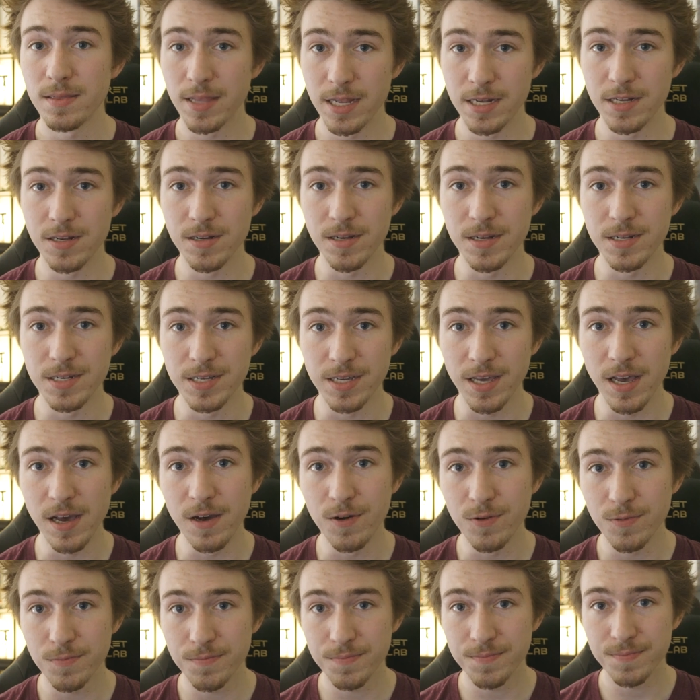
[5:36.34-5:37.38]
Then you're good to
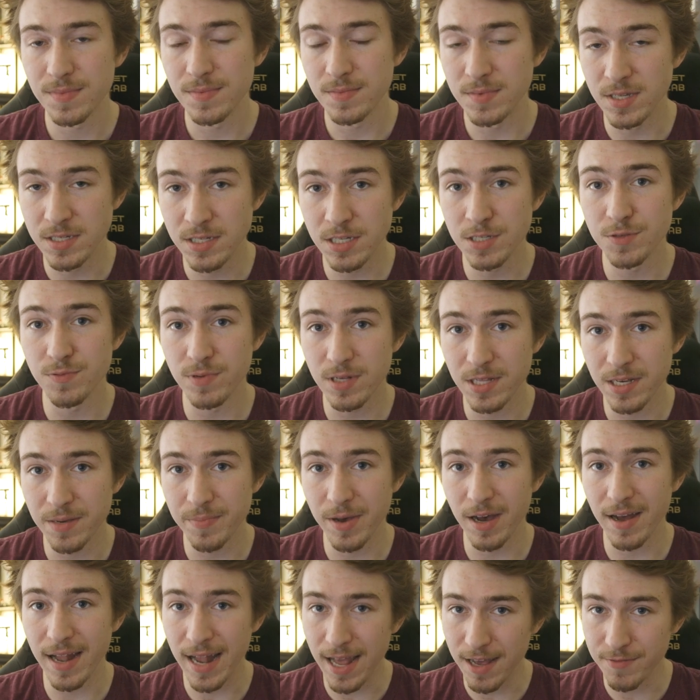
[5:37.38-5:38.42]
go. This is really
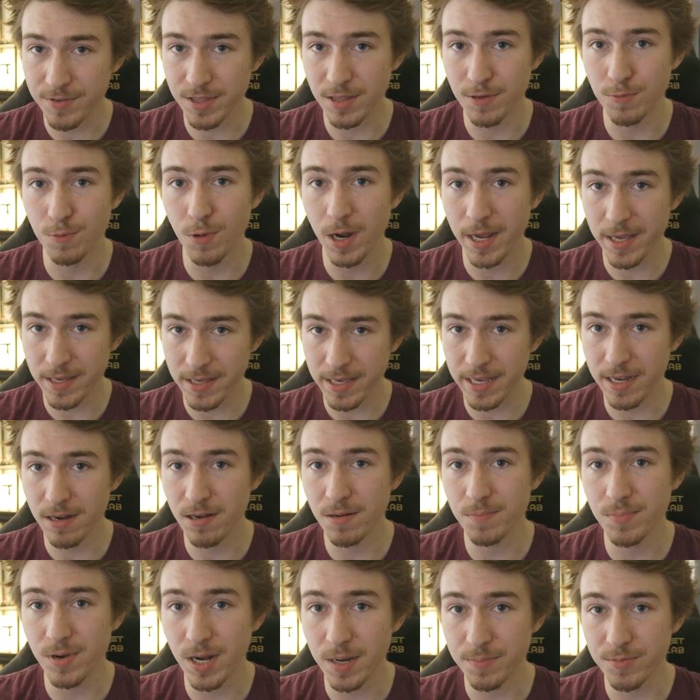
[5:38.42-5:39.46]
about having the right
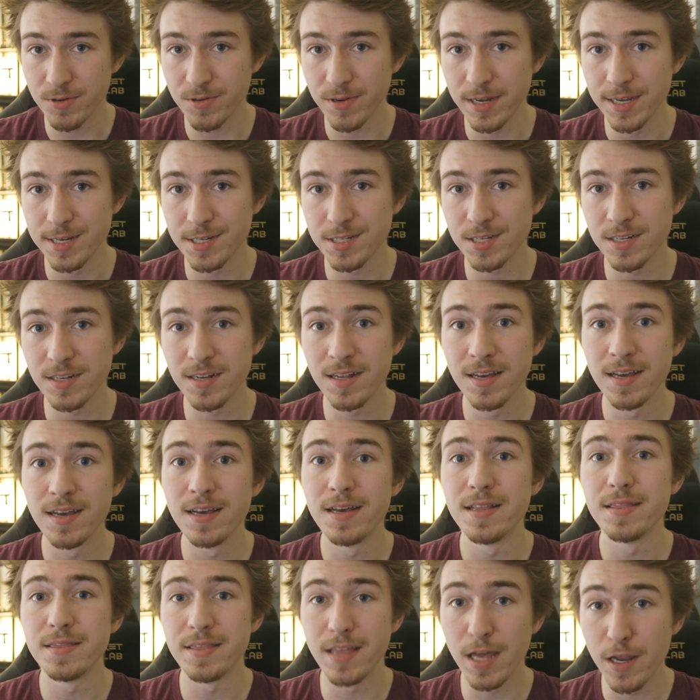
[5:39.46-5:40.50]
gear and preparation,
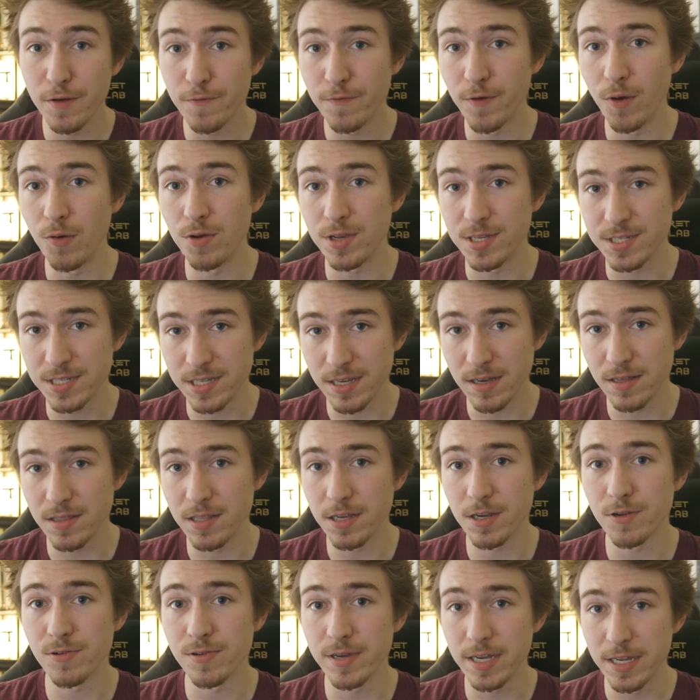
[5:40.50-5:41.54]
then focusing on
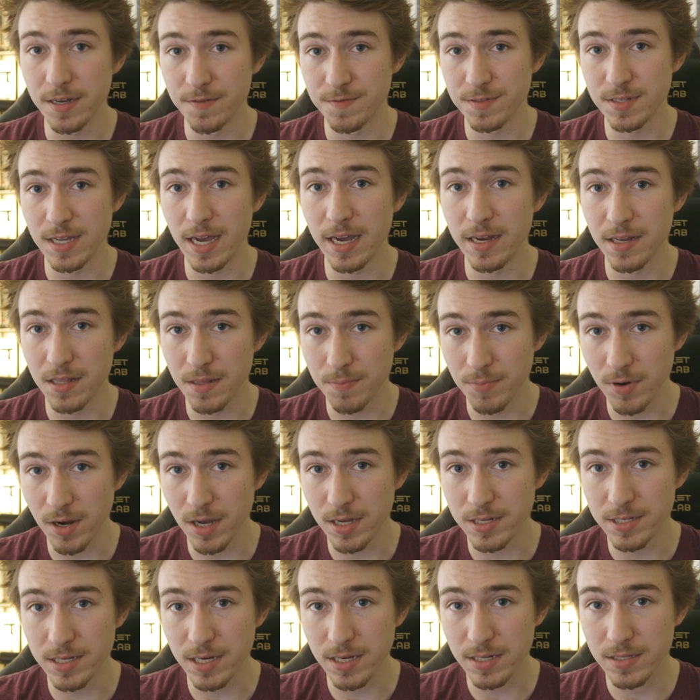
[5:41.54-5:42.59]
the creative side of the
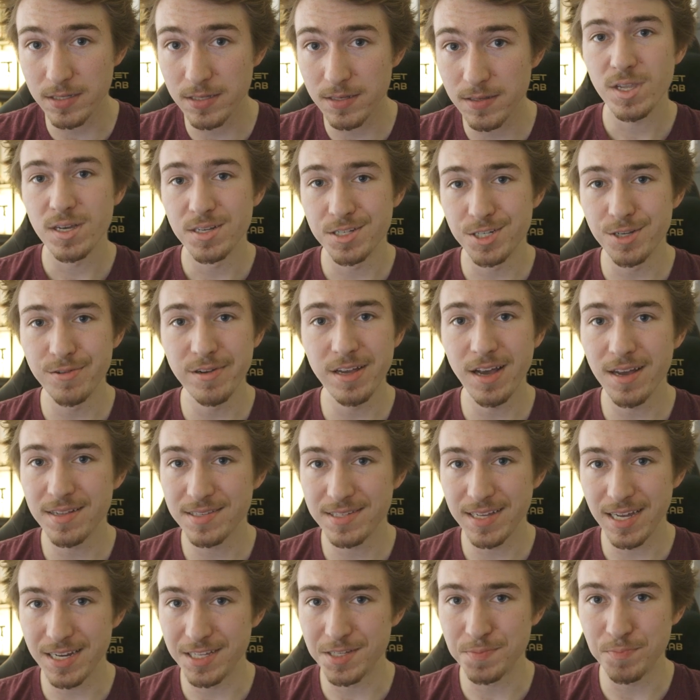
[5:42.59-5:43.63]
project. Shooting on
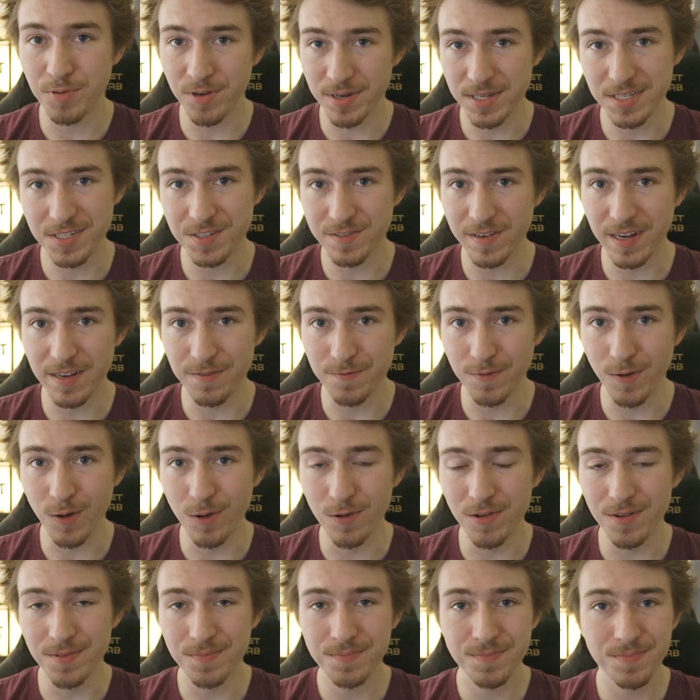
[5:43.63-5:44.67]
set is pretty
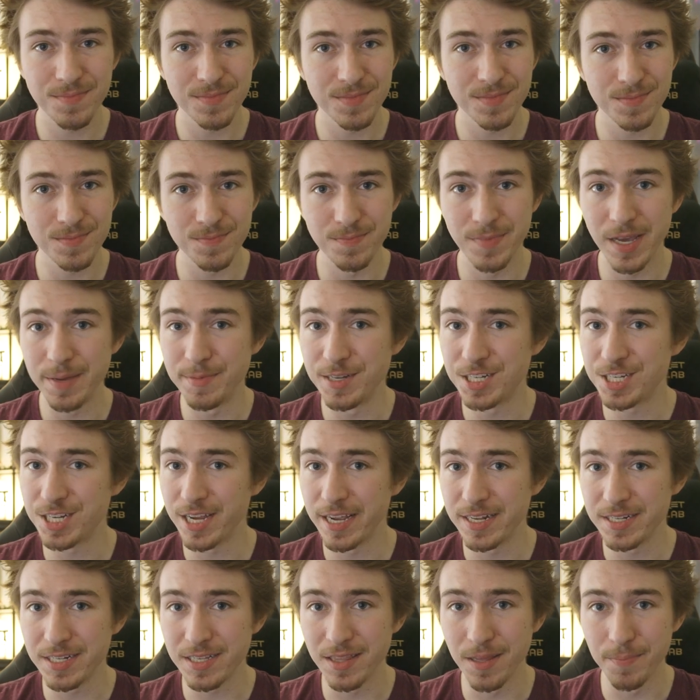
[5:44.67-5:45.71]
straightforward, maybe
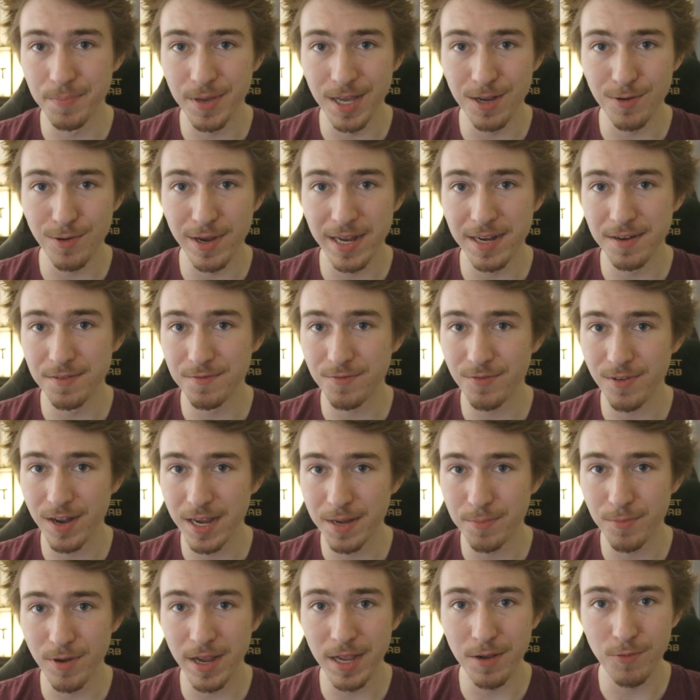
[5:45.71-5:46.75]
changing the bitrate and
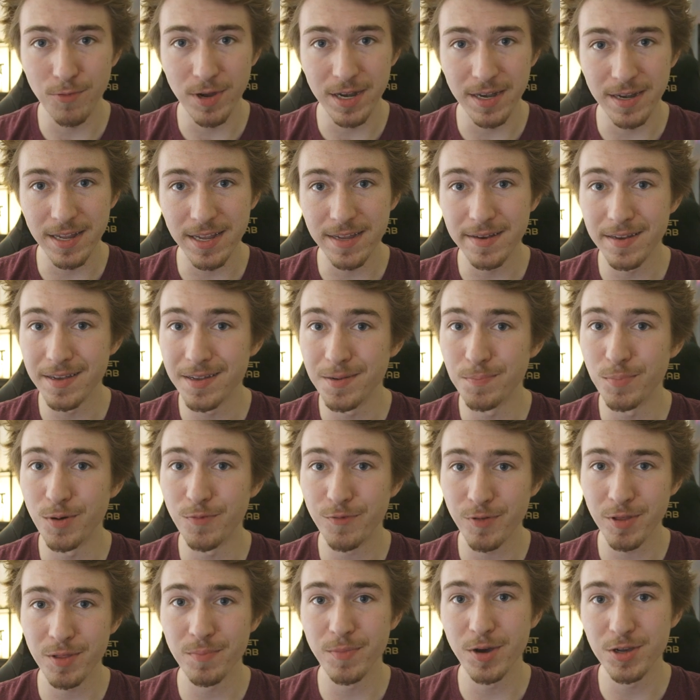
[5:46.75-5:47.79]
frame rate when needed, but
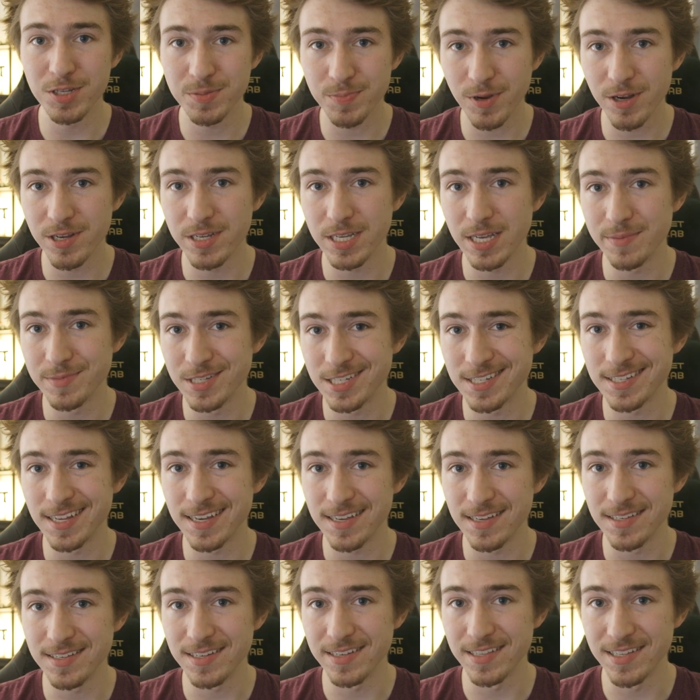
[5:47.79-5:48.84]
for the most part, you're gonna be
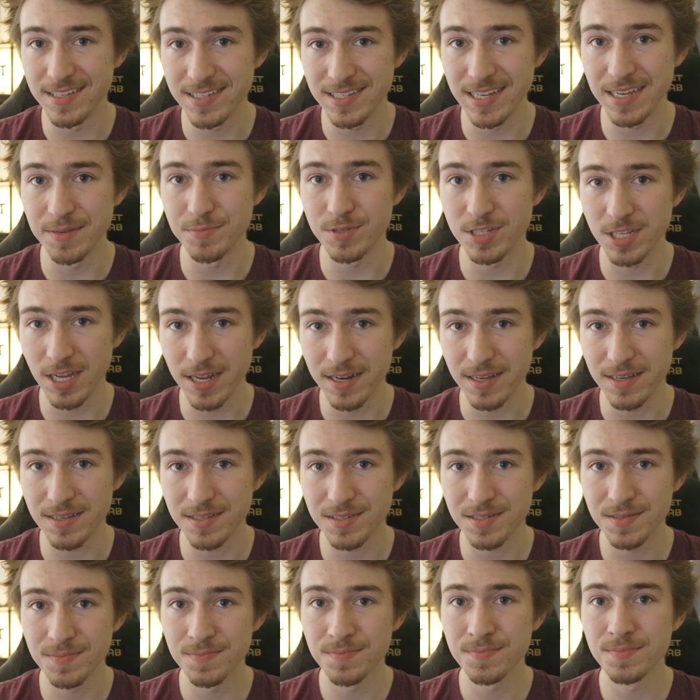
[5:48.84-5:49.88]
sticking to the same
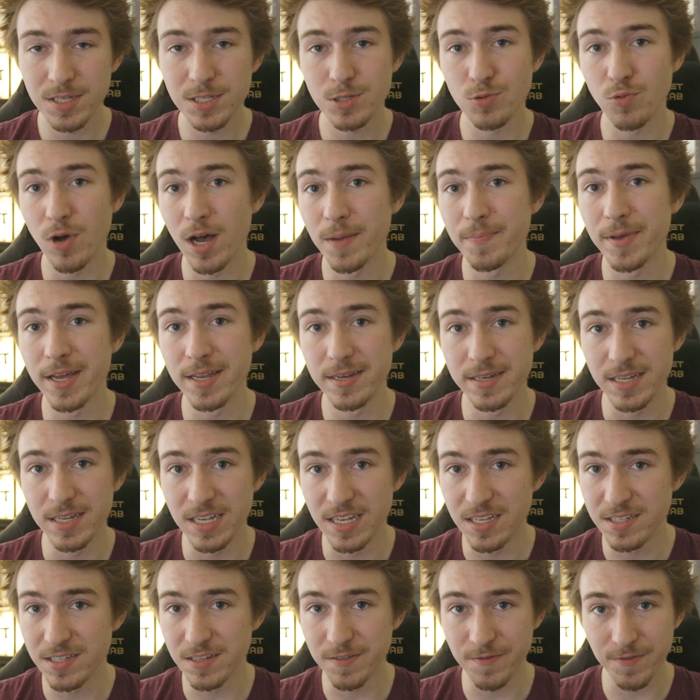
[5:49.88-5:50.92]
settings. Swap N
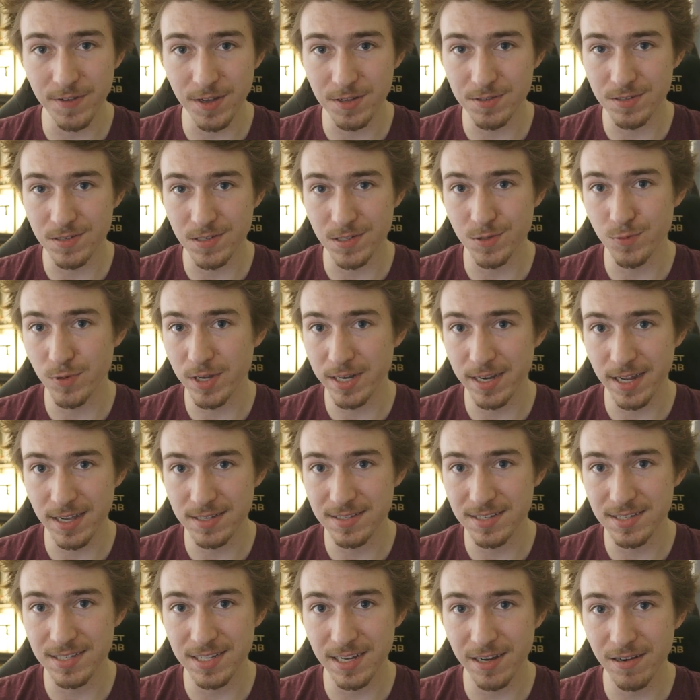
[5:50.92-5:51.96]
Ds and filters when
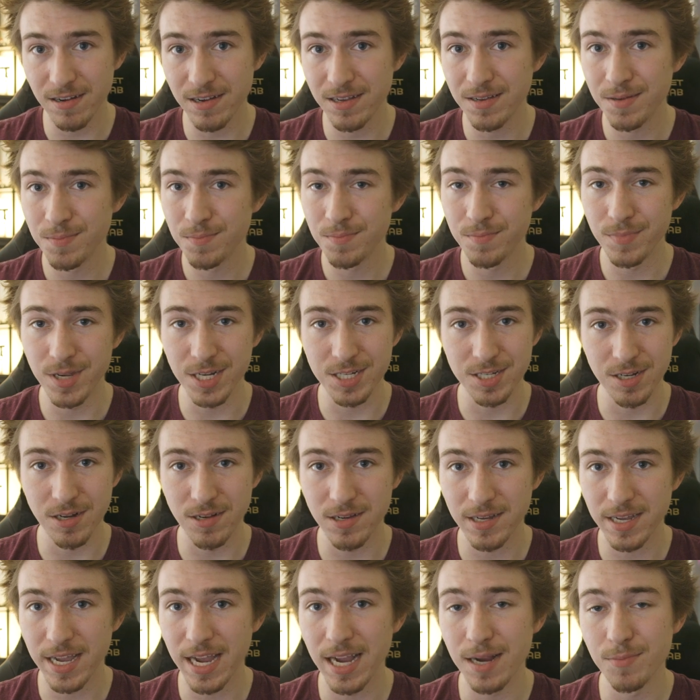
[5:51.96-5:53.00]
necessary, make sure
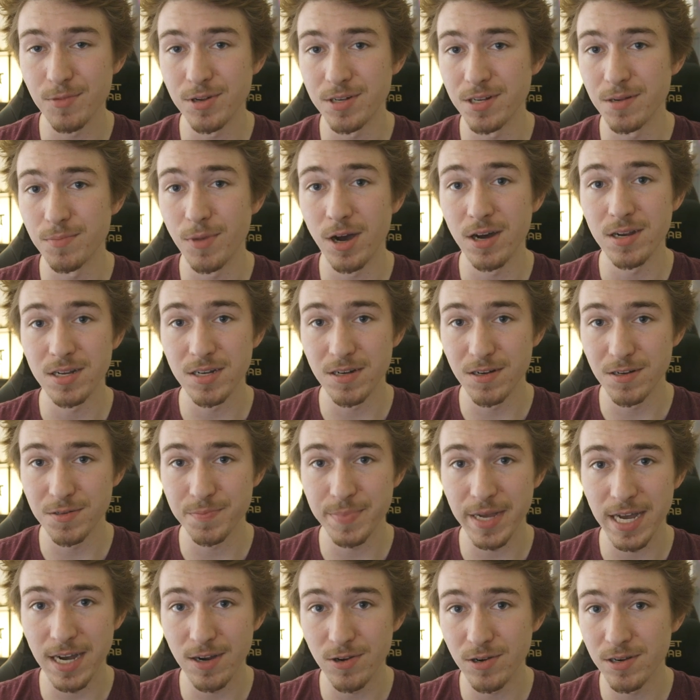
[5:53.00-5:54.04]
your camera and your monitor is
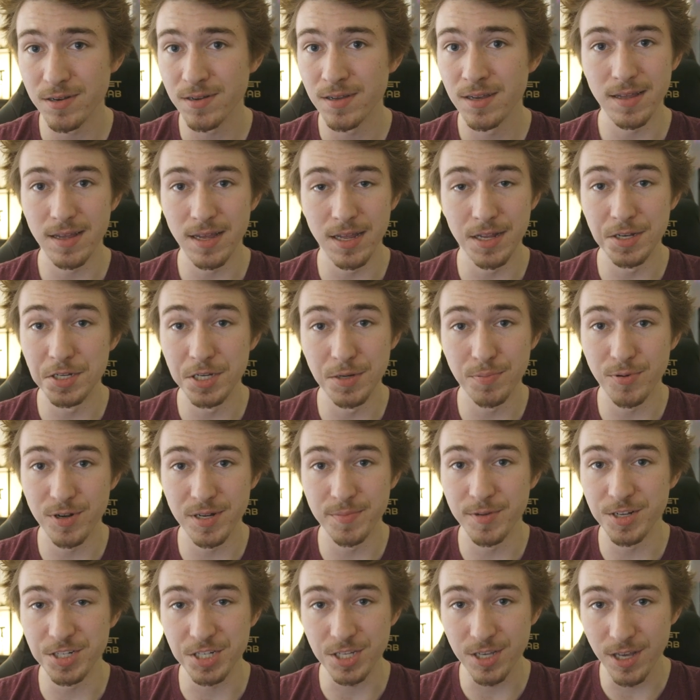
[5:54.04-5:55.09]
powered, and you're pretty
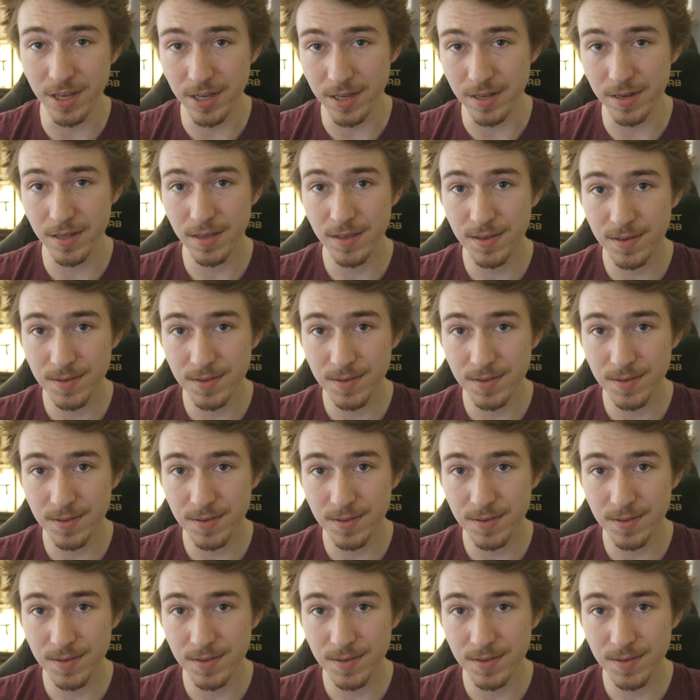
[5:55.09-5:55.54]
much good.